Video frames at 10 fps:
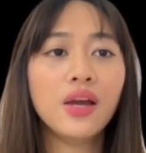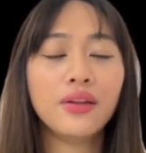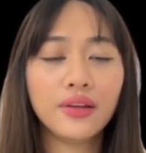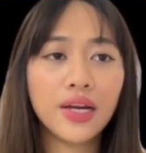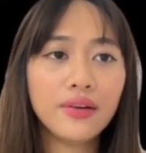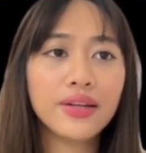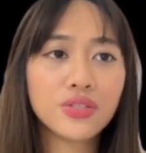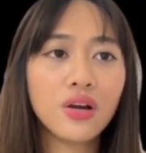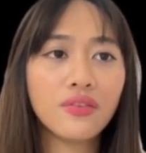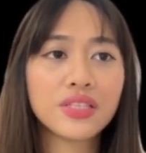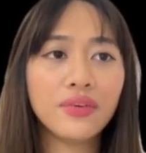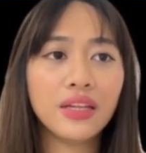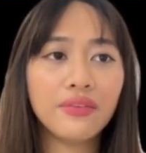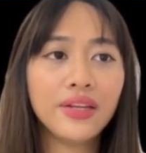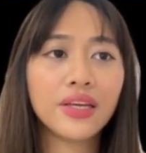The current ratio of
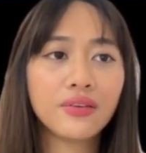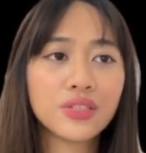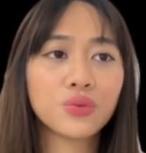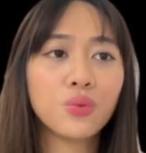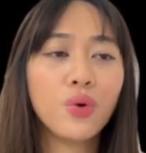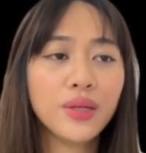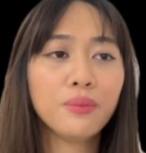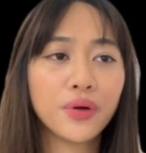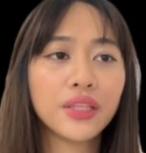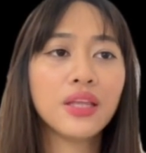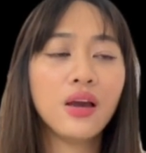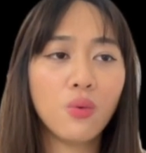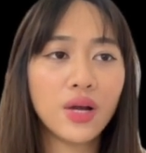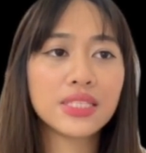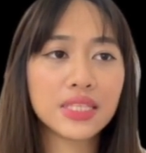7-Eleven increased to
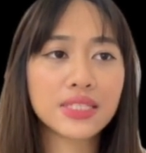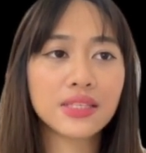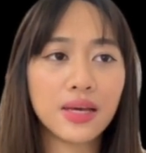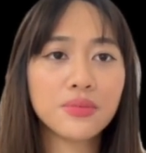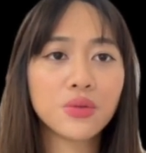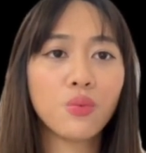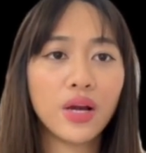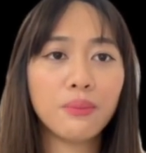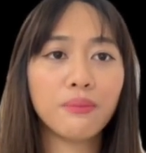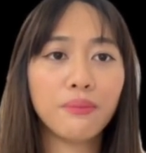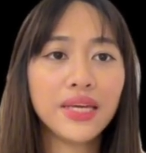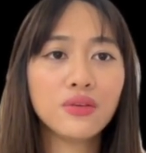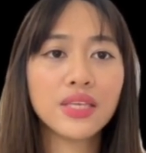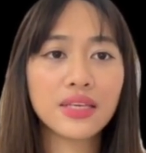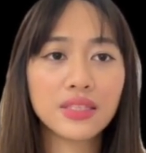1.16 times, while
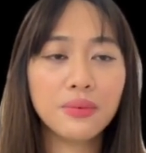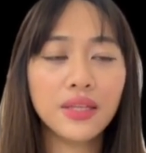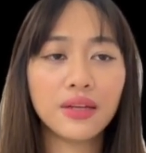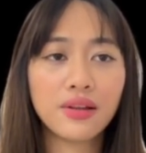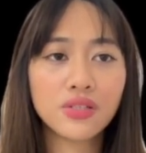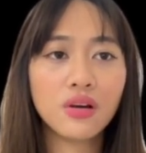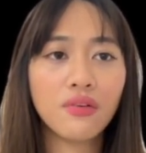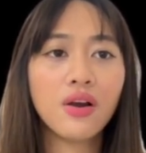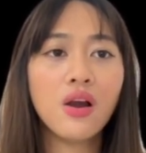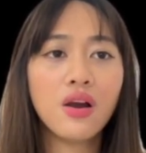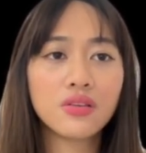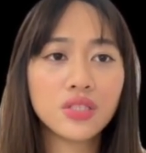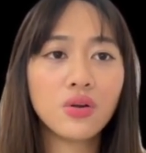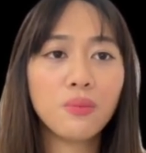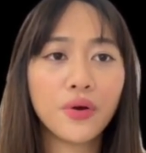Minus exhibit a ratio of
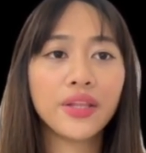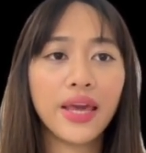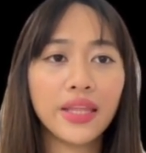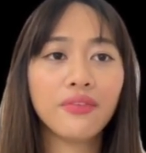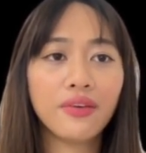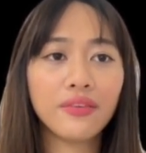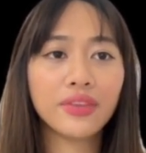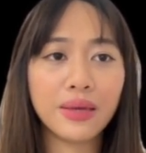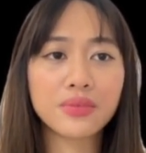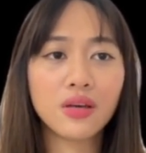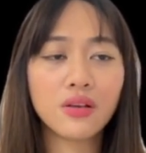0.85 times.